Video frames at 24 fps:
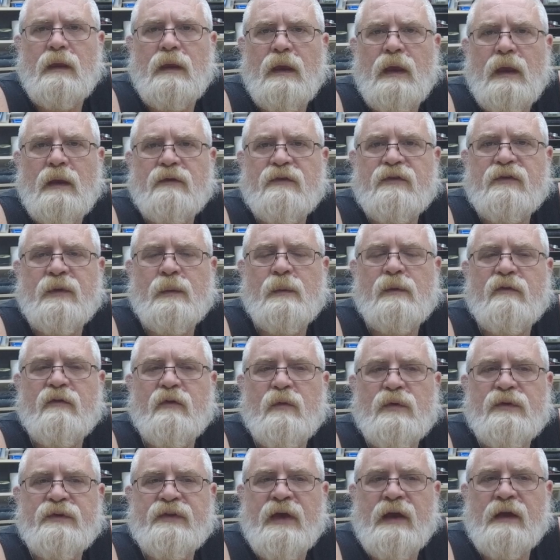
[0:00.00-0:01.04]
And some of
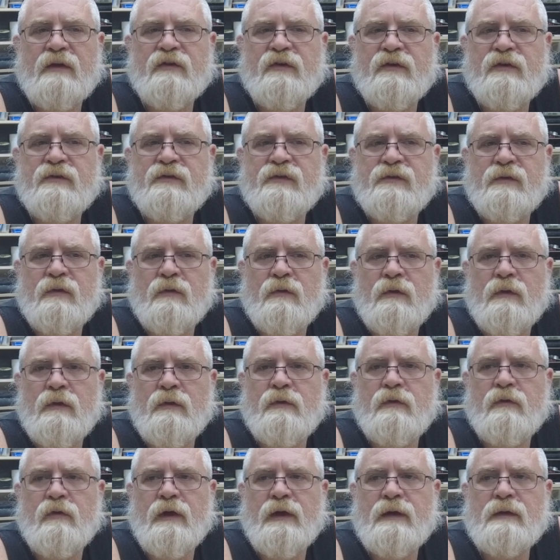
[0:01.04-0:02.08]
it was actually
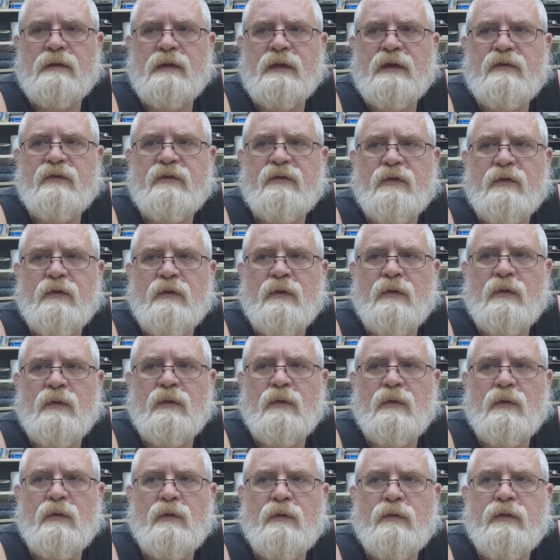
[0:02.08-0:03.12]
screwed directly
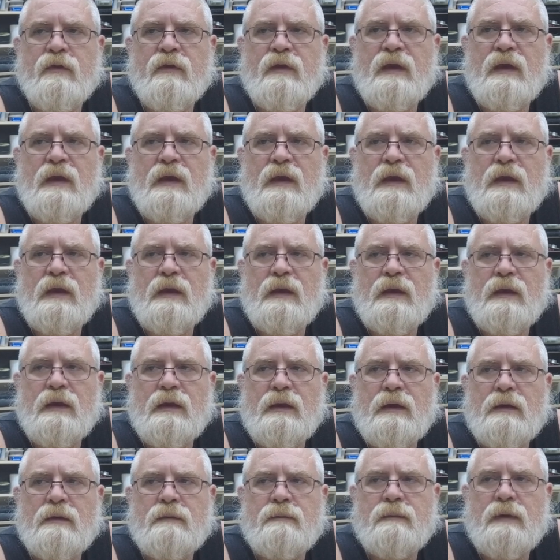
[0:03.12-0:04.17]
to
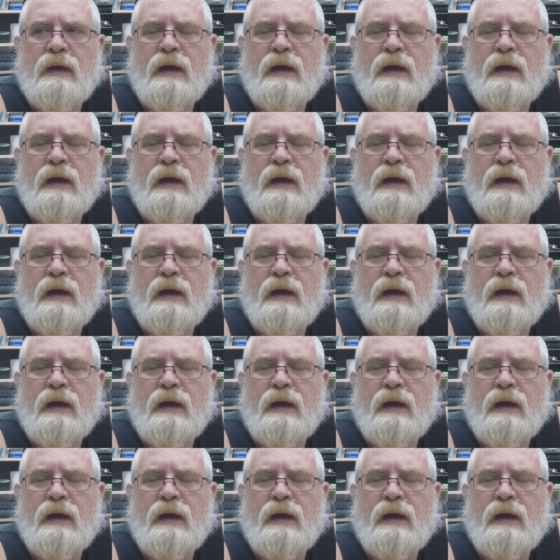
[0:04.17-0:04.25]
the